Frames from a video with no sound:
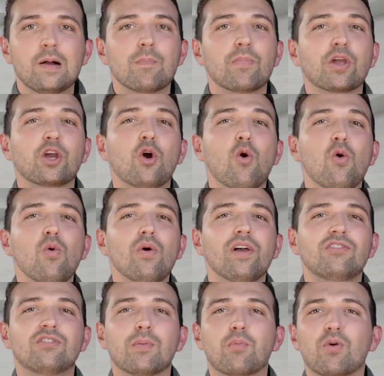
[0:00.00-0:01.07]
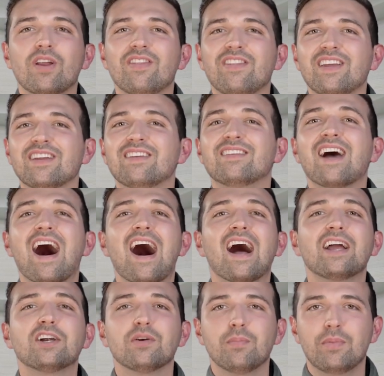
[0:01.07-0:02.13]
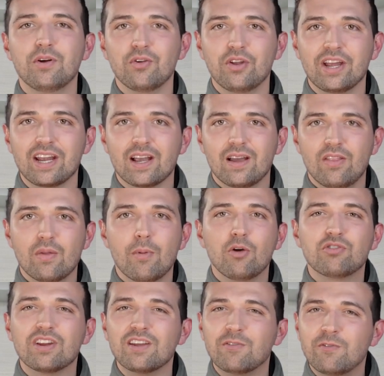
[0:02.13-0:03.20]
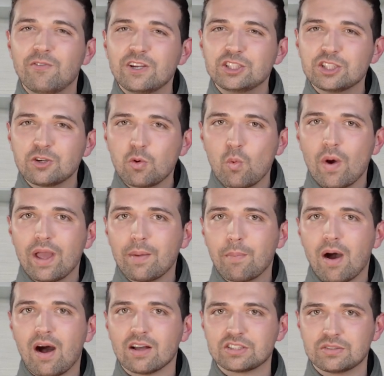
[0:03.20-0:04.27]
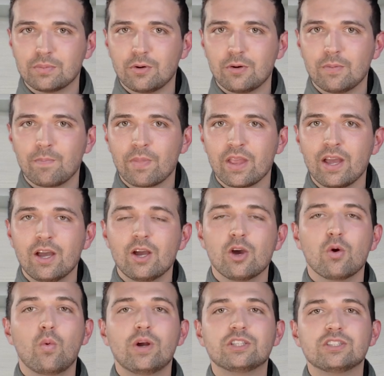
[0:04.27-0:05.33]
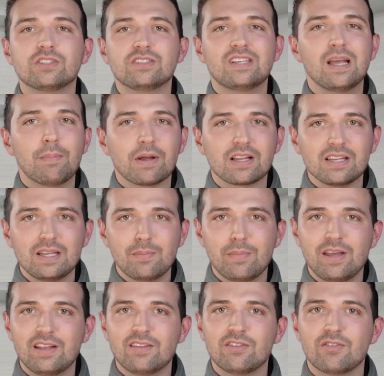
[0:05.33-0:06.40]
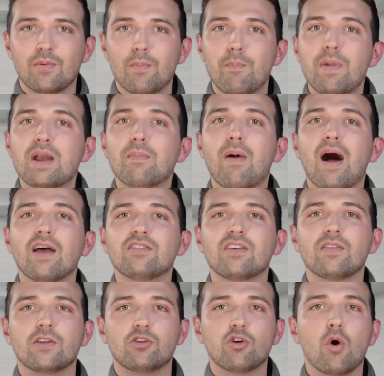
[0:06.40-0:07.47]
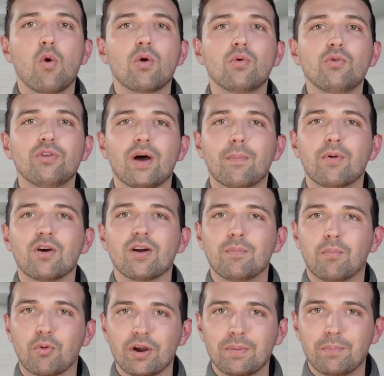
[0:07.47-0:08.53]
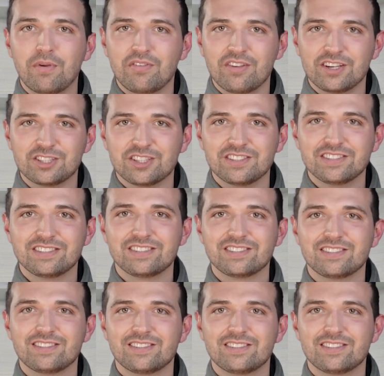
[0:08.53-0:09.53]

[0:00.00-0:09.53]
The goal is to print the entire building in the most efficient way possible, which typically means minimizing the total number of print positions.